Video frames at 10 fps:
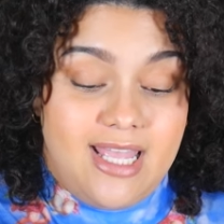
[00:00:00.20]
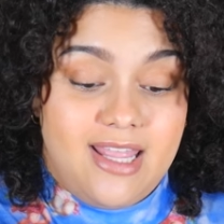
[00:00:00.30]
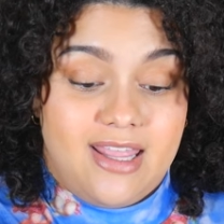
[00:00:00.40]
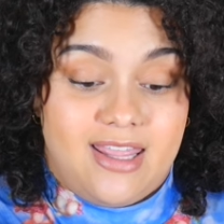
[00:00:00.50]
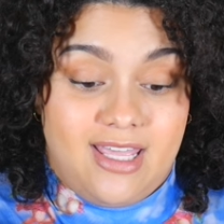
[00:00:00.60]
I
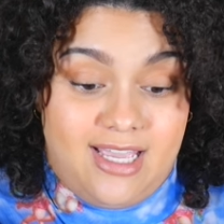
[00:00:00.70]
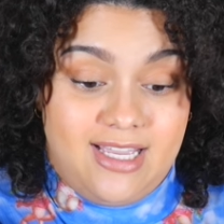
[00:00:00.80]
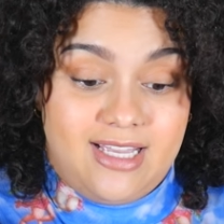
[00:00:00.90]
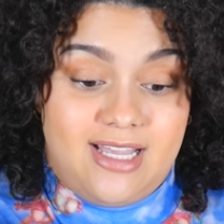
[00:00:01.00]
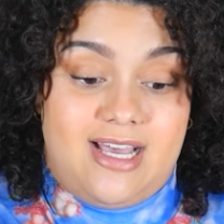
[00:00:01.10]

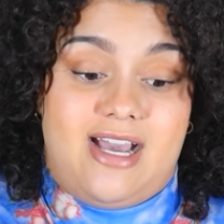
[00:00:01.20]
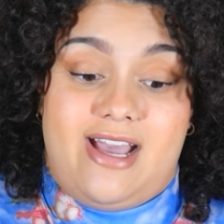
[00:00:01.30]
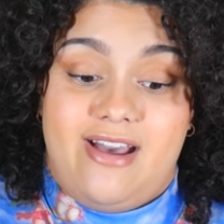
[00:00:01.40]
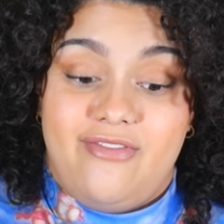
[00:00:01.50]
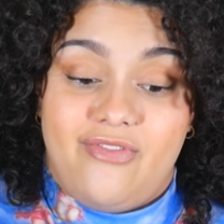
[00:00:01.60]
think
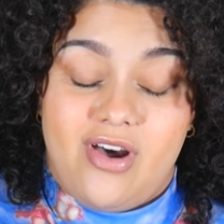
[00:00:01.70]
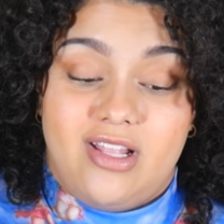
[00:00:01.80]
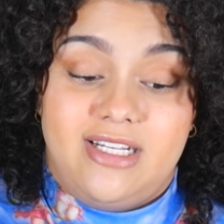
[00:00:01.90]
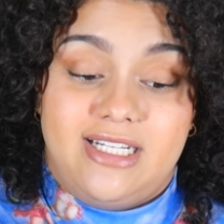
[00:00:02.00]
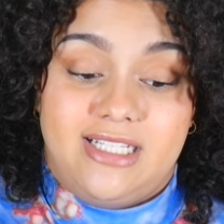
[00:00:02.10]
I have
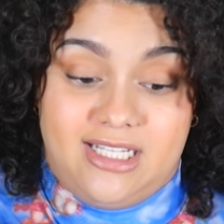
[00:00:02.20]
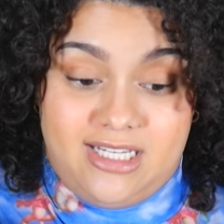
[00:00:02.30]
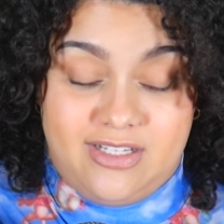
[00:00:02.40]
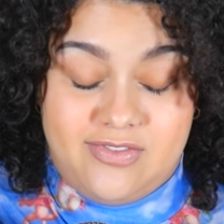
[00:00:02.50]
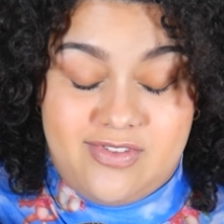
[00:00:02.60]
fallen in
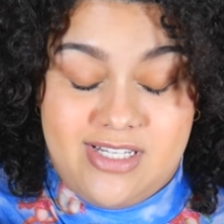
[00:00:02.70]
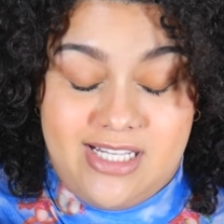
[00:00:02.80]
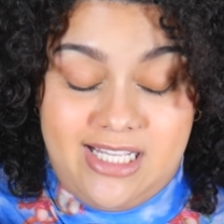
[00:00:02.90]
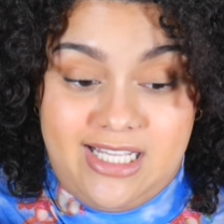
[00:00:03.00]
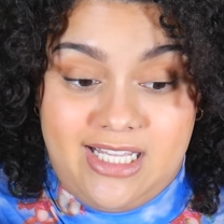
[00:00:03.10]
love
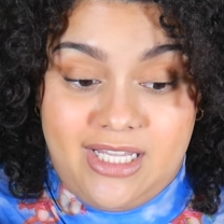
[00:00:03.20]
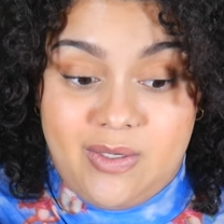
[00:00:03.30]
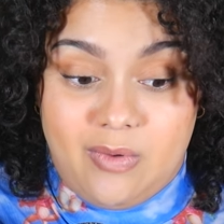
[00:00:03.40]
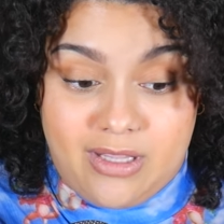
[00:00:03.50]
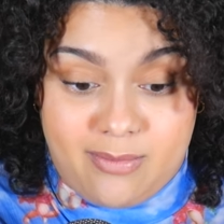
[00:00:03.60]

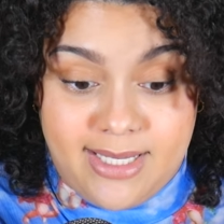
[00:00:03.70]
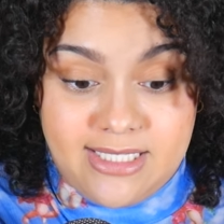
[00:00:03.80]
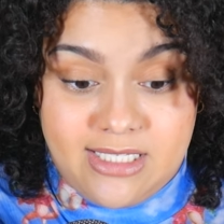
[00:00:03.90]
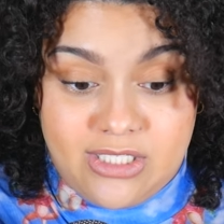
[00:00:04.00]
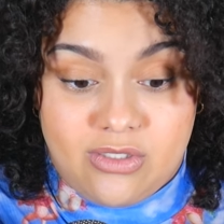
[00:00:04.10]
with my
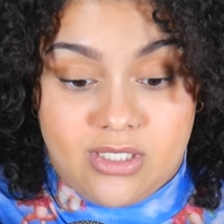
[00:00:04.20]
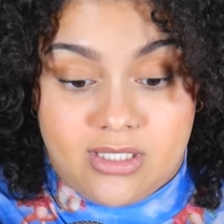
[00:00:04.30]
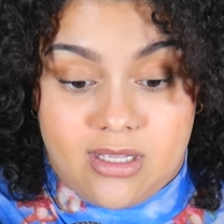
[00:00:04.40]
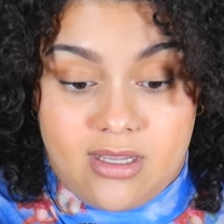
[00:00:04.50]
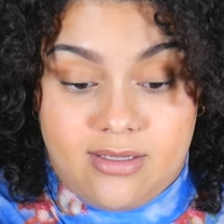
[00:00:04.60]
sister
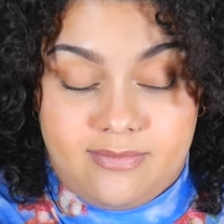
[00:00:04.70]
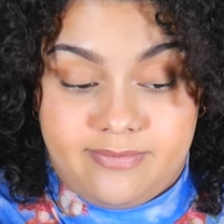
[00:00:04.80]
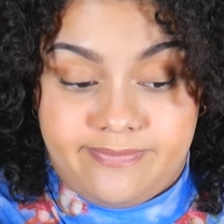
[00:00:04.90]
in law.